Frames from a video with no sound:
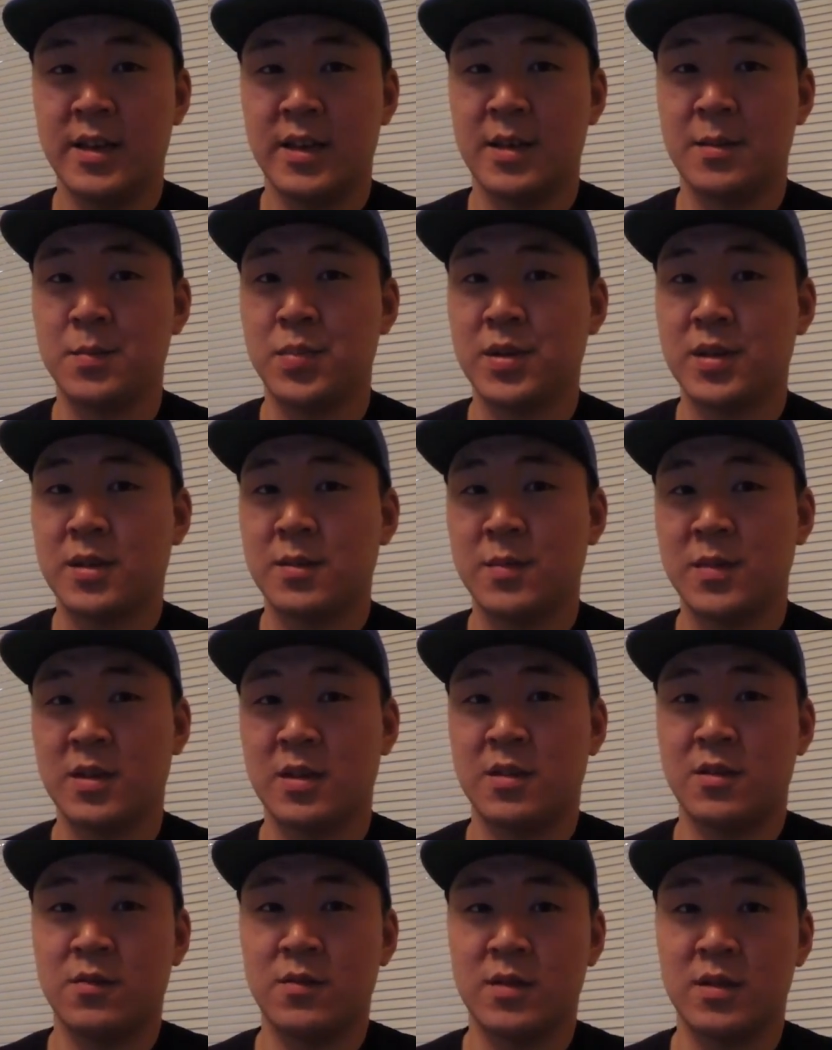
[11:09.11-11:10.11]
and put them
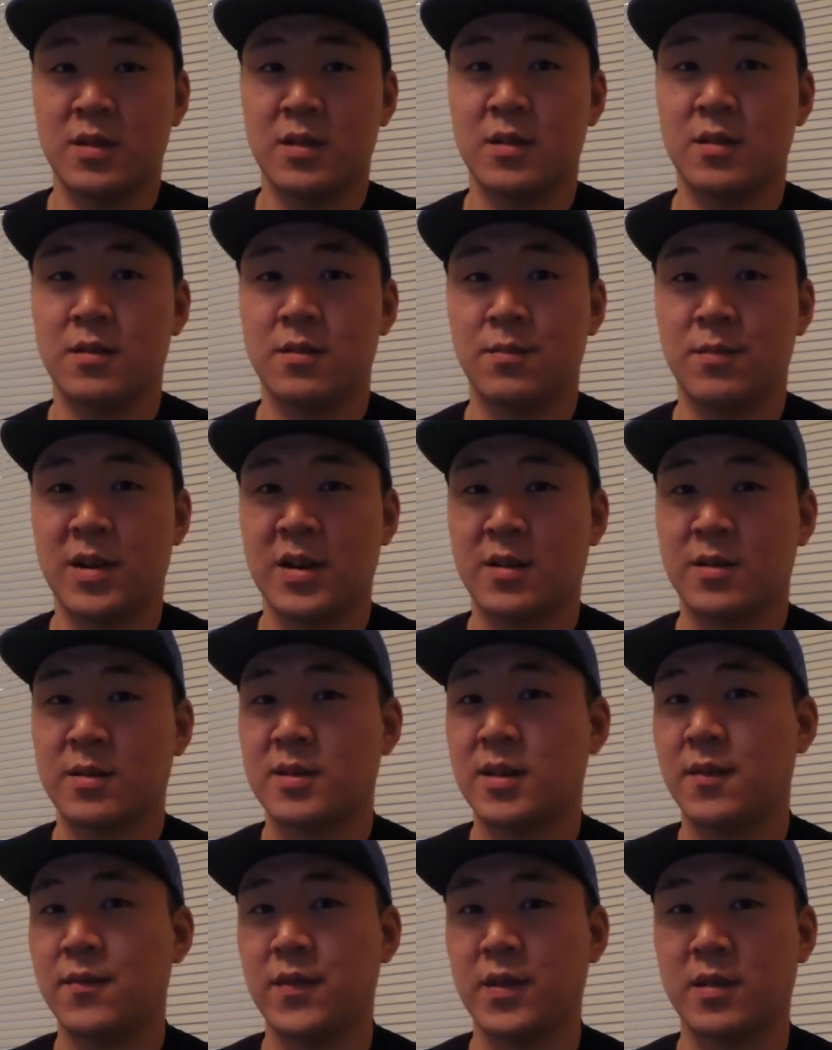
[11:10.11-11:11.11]
into a
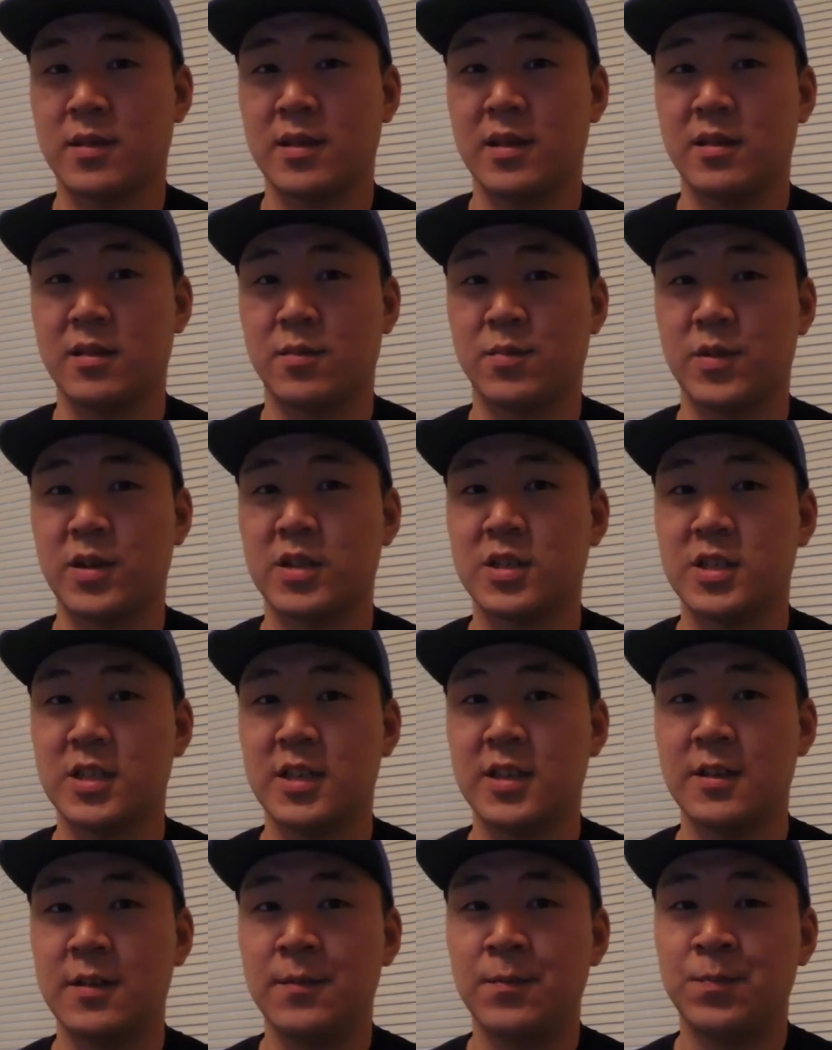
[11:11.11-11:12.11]
Microsoft Excel
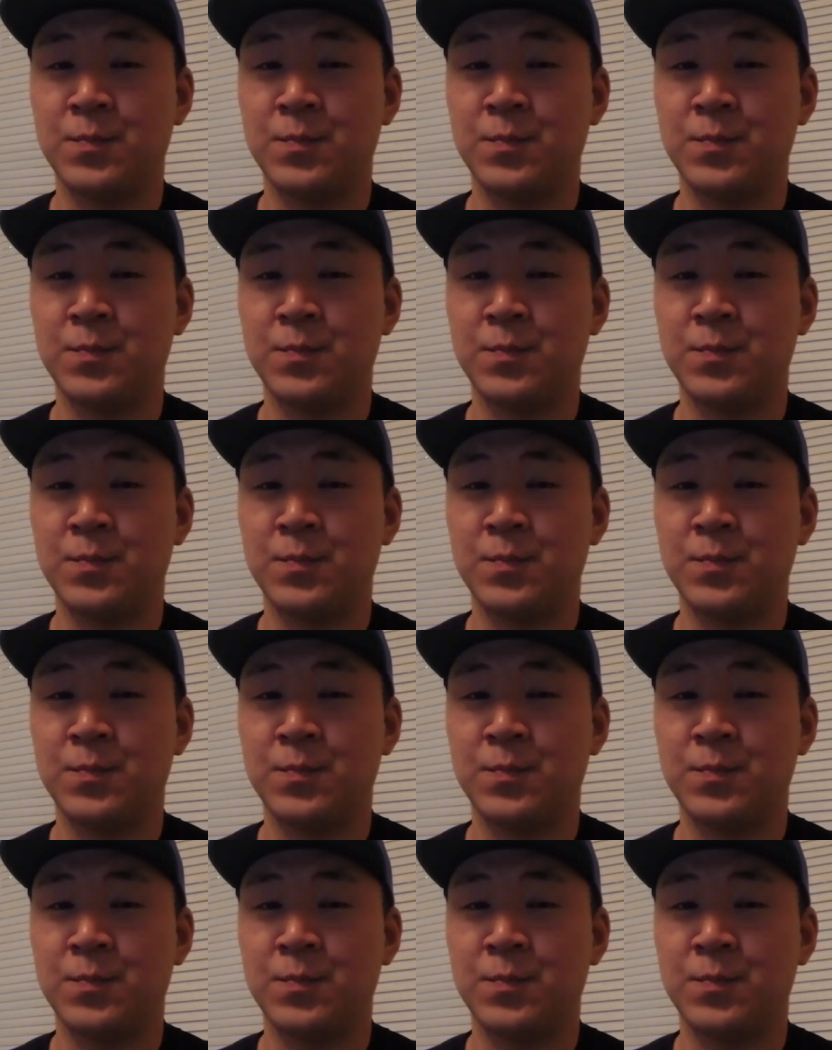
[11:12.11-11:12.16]
spreadsheet.